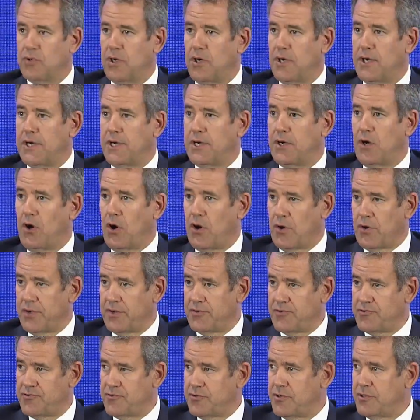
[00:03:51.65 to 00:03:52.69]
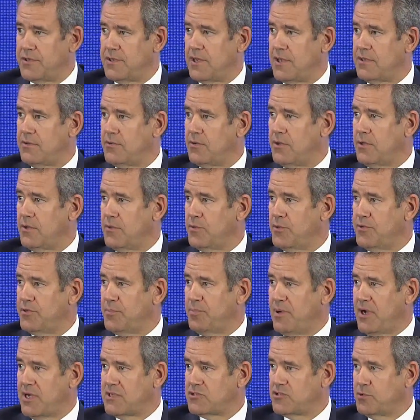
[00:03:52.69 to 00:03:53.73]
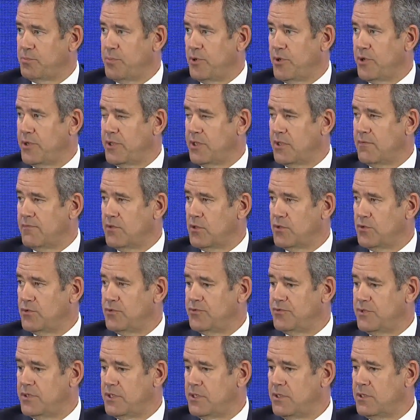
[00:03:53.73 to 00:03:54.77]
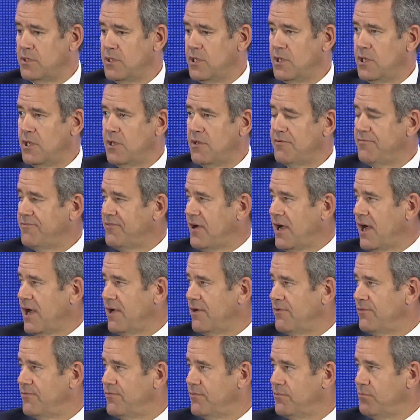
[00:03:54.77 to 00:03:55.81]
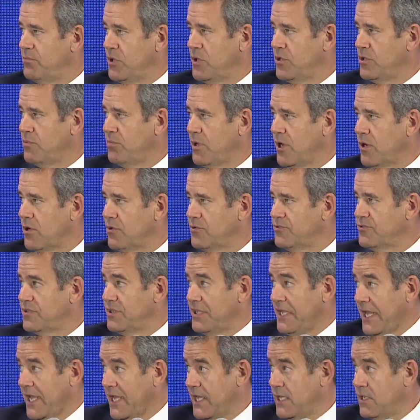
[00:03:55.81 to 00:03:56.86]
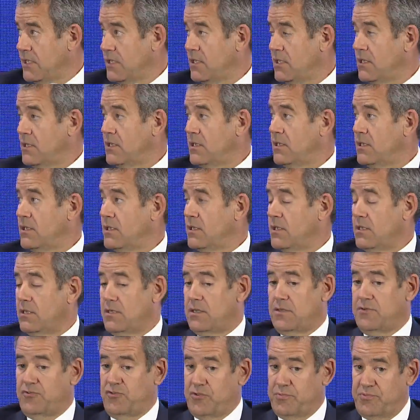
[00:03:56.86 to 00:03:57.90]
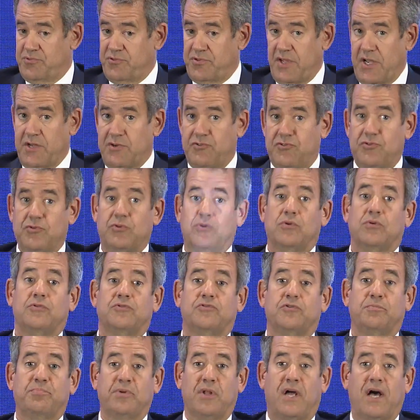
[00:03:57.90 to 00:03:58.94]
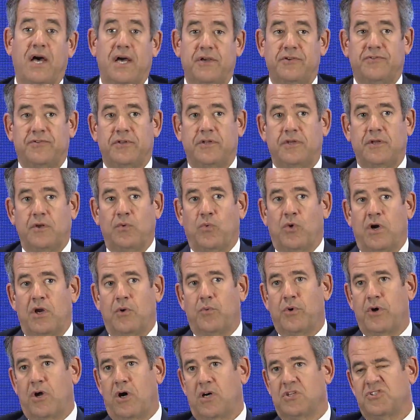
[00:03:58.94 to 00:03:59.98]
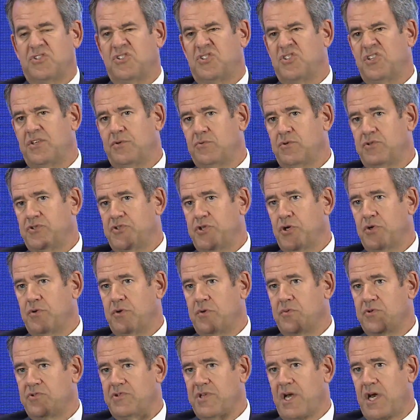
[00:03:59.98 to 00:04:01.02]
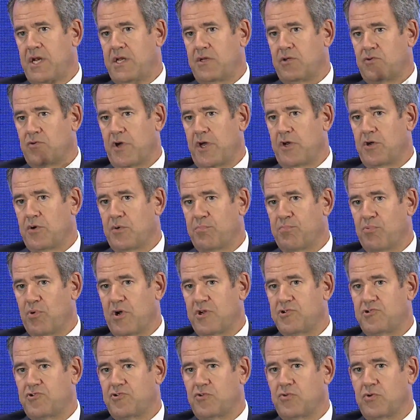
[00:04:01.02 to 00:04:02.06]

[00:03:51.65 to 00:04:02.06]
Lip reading: our industry that with the possibility of losing 5 million barrels a day, substantial supplies. And what it was doing was adding greater pressure